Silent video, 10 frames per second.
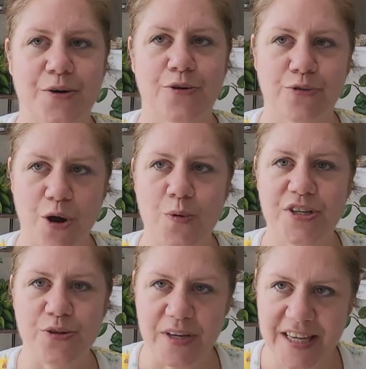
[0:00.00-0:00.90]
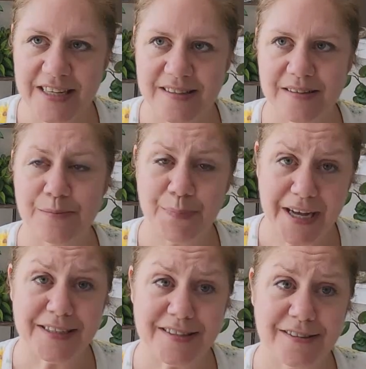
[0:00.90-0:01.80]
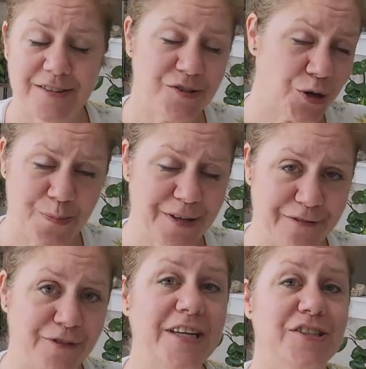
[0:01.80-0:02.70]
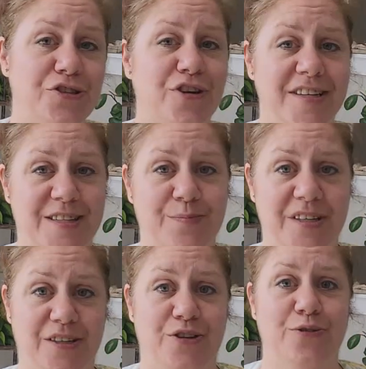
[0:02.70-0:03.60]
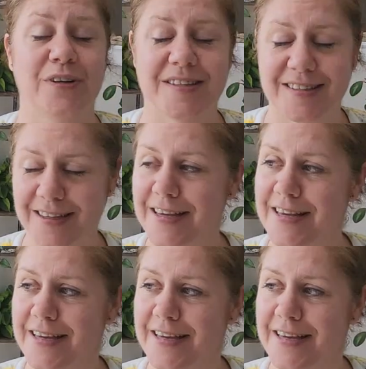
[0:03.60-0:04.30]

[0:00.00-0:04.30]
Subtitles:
grow what you eat, but don't be afraid to try something new, because